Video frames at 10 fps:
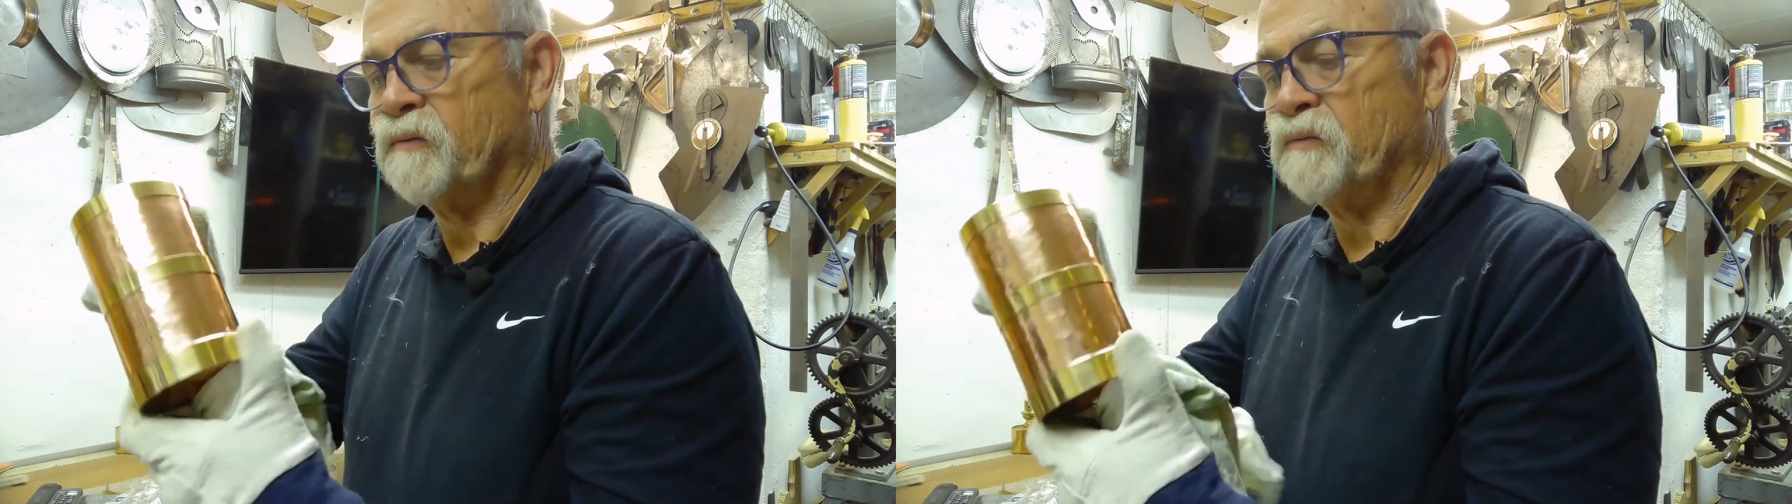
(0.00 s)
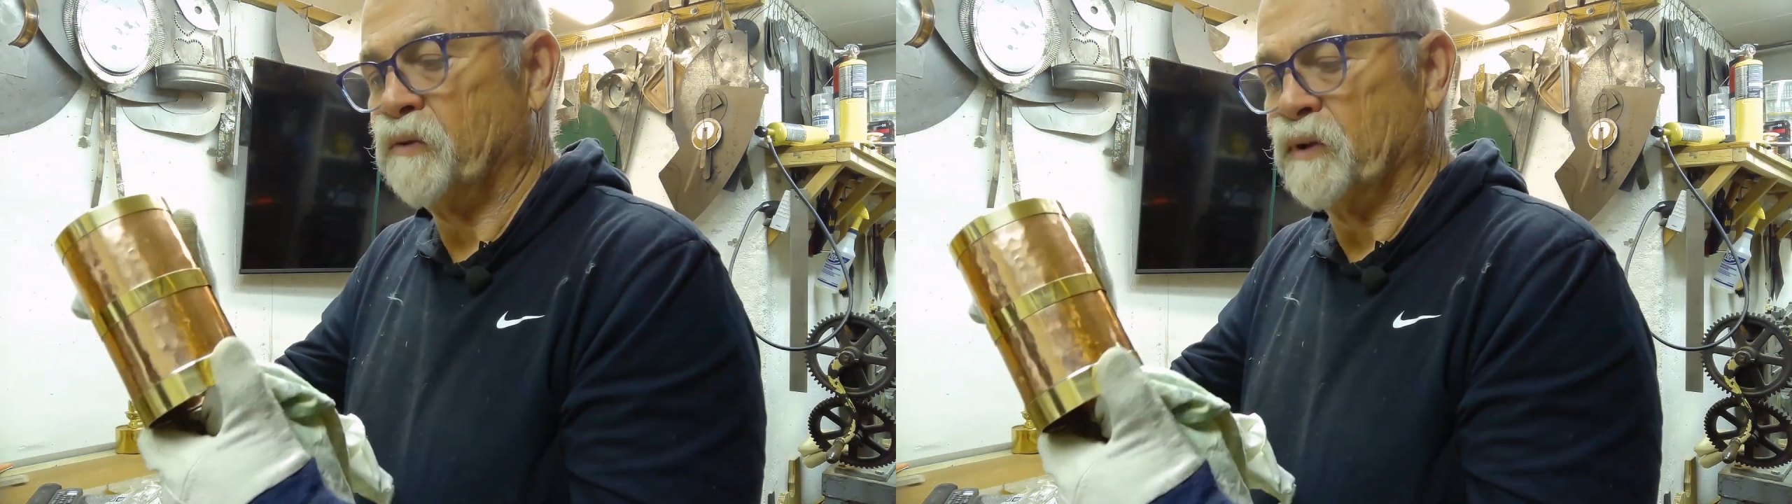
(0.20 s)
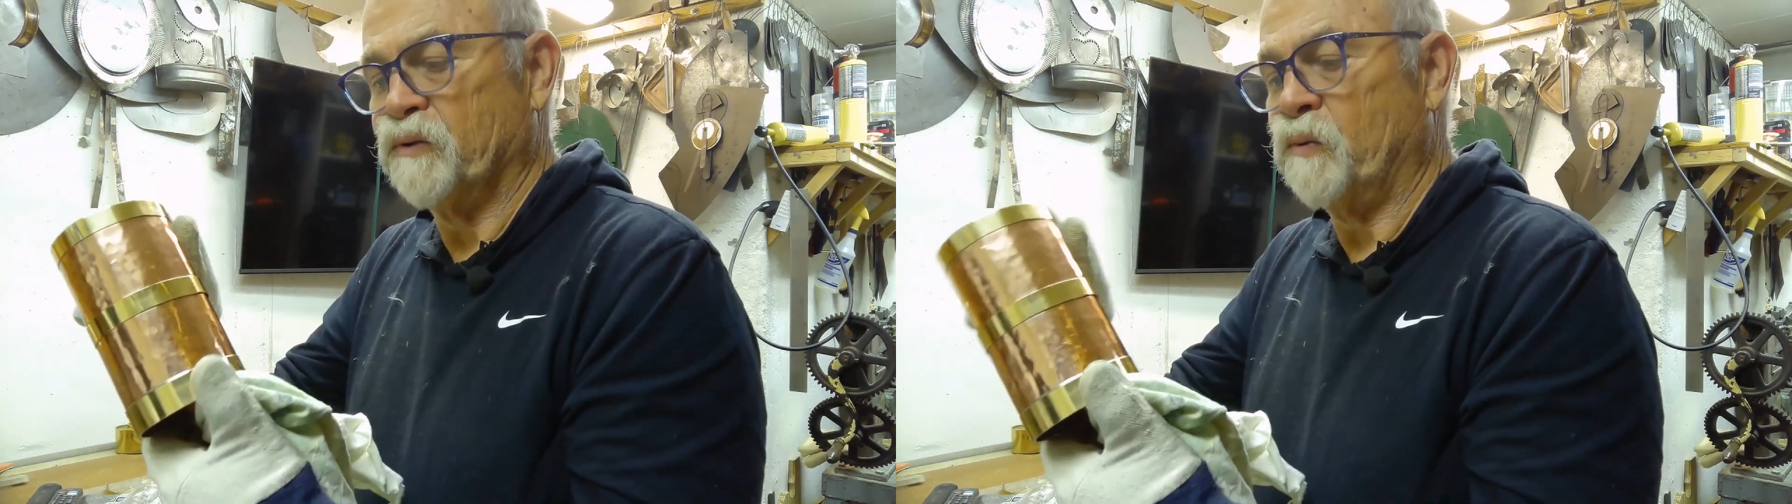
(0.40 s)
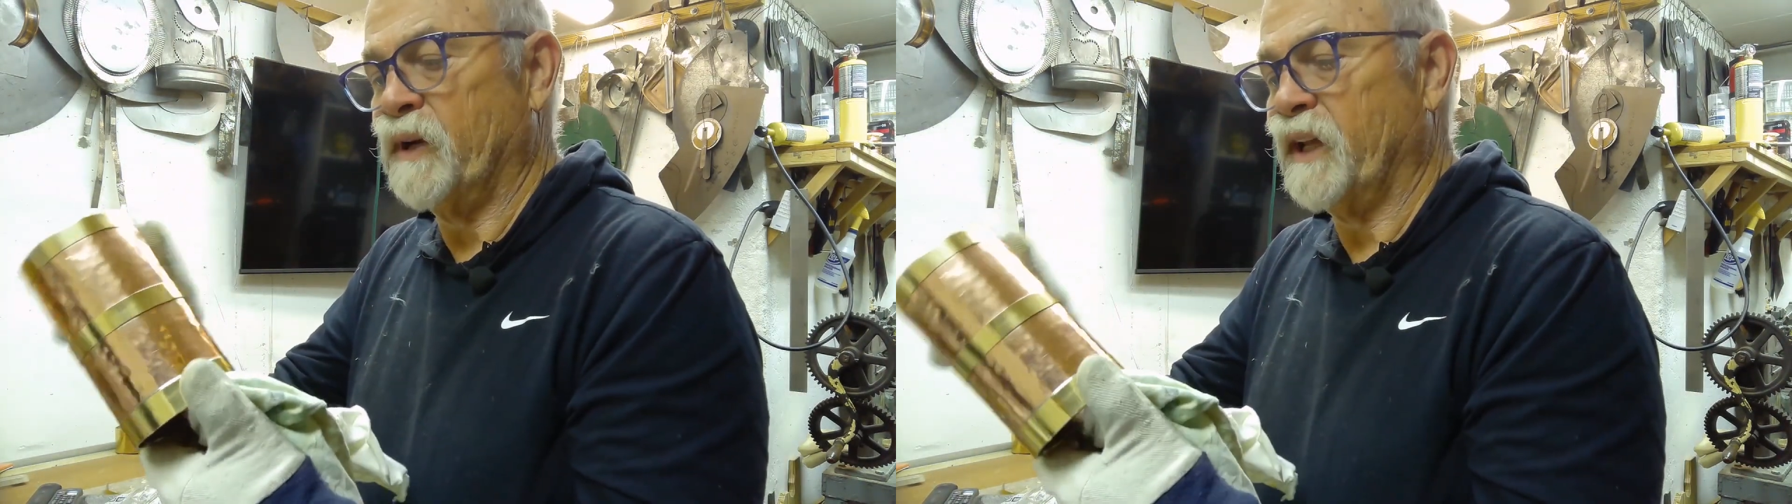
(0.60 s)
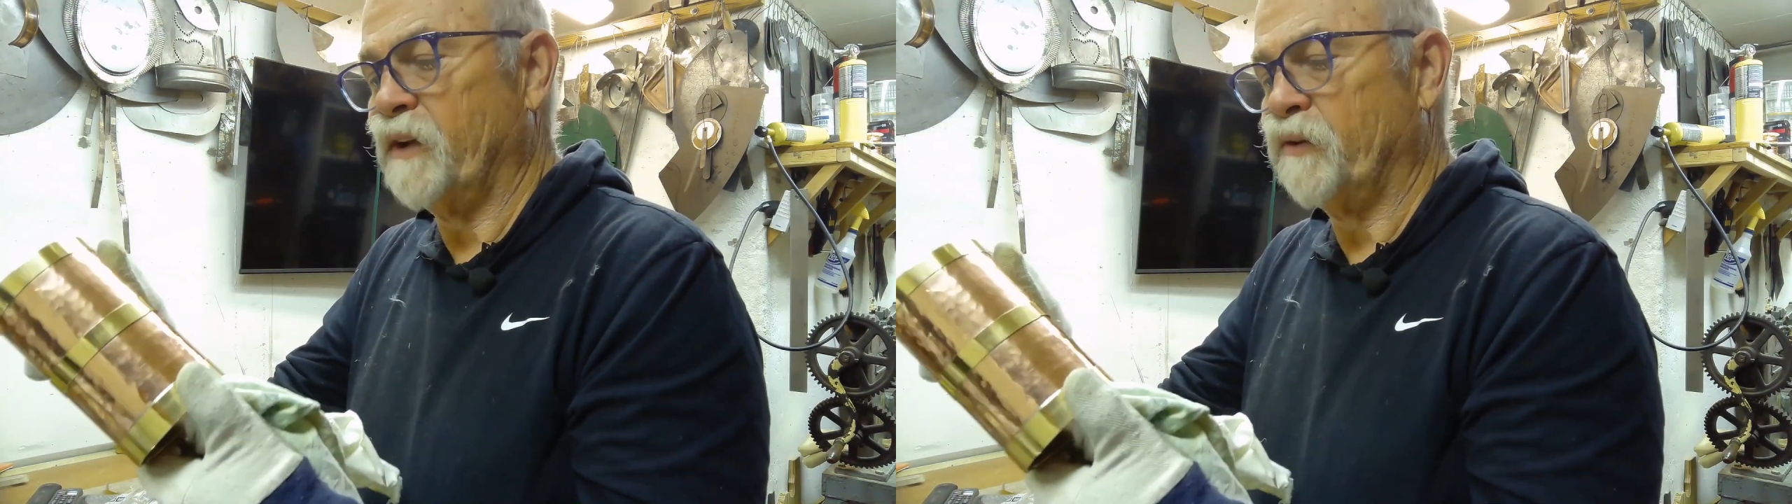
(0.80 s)
for
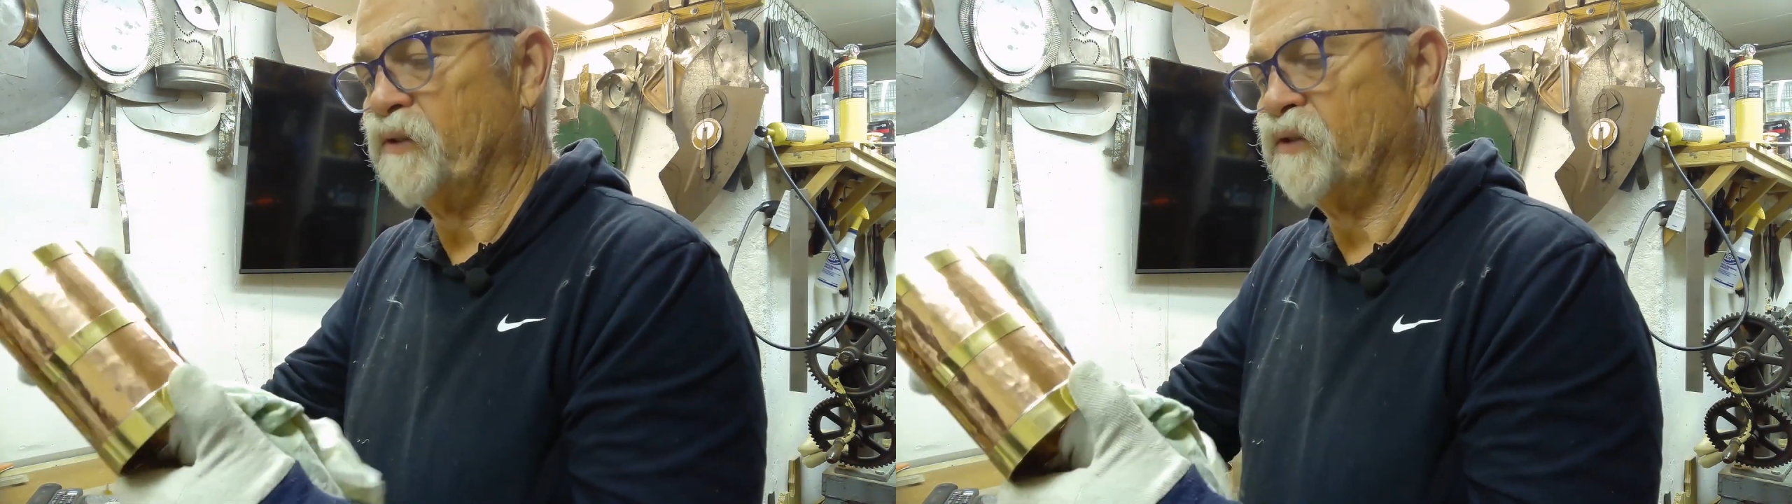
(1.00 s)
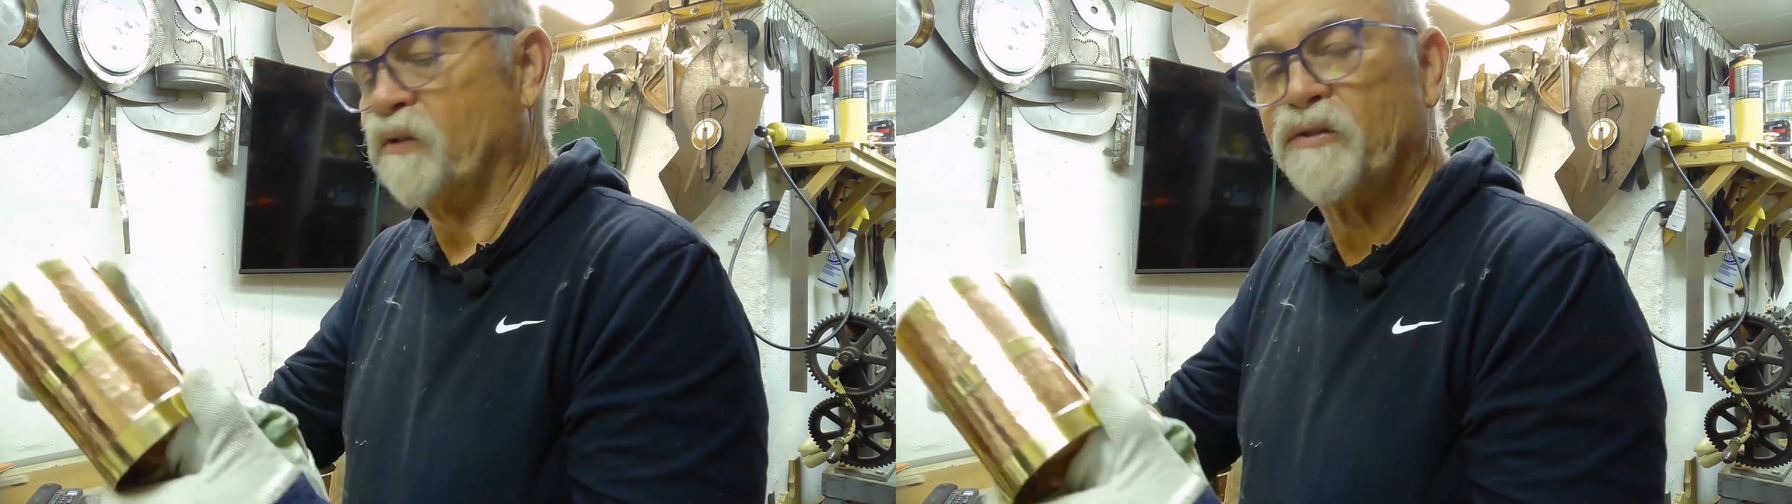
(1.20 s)
20 years.